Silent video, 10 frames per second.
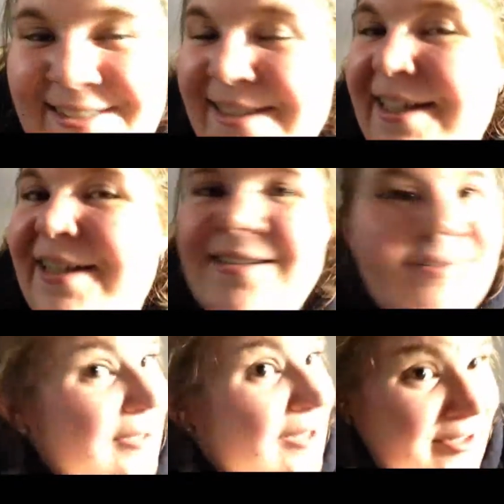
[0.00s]
yeah,
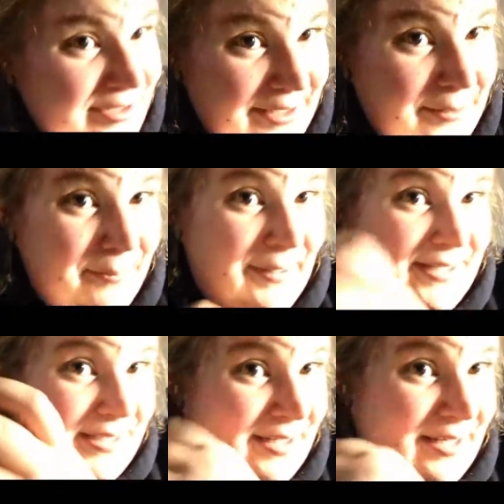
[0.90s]
my hair is like a
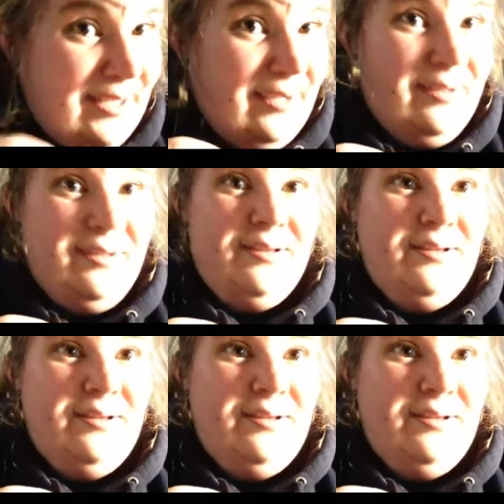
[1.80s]
mess today.